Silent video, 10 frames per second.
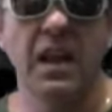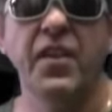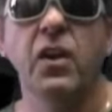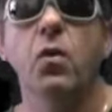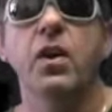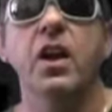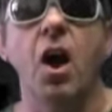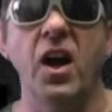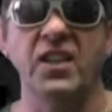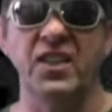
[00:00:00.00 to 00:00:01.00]
If you look at
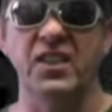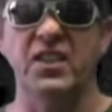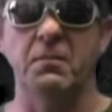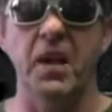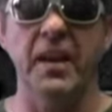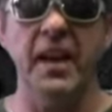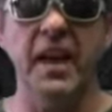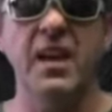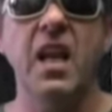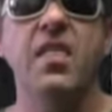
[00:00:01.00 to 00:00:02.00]
ISIS,
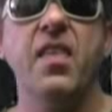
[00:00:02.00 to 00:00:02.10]
okay,